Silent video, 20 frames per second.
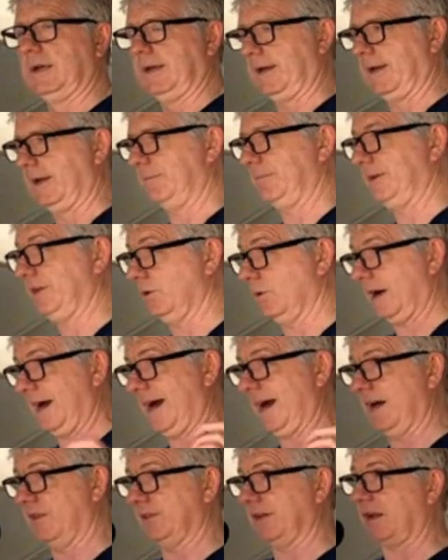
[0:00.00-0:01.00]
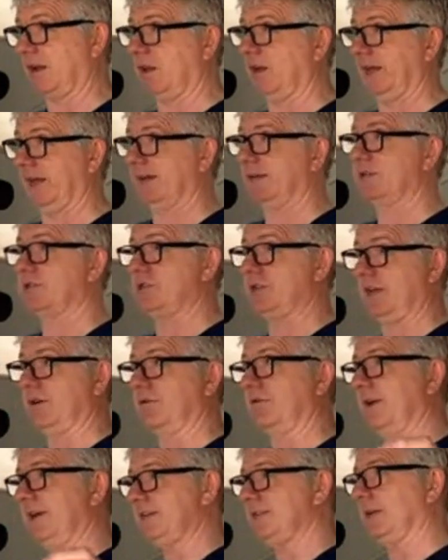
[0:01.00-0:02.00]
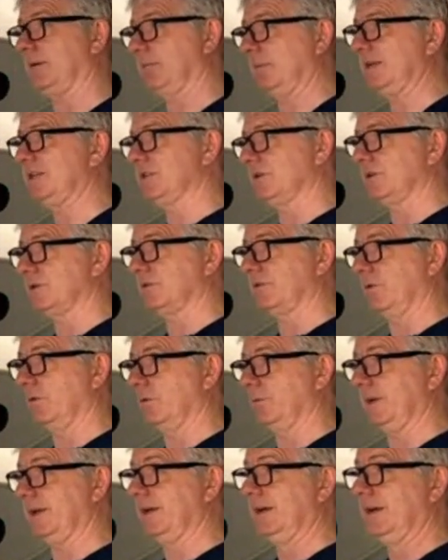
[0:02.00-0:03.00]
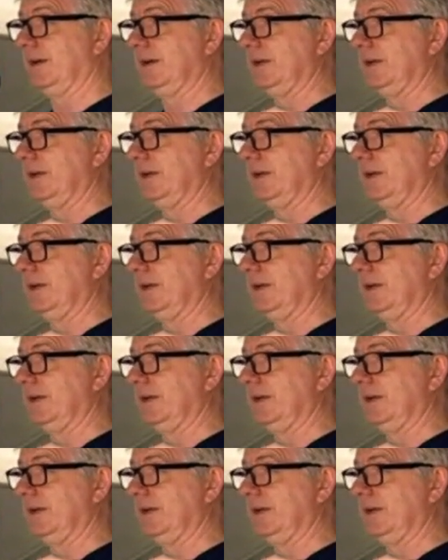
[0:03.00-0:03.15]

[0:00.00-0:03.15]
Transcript: are the clicks generating business for me?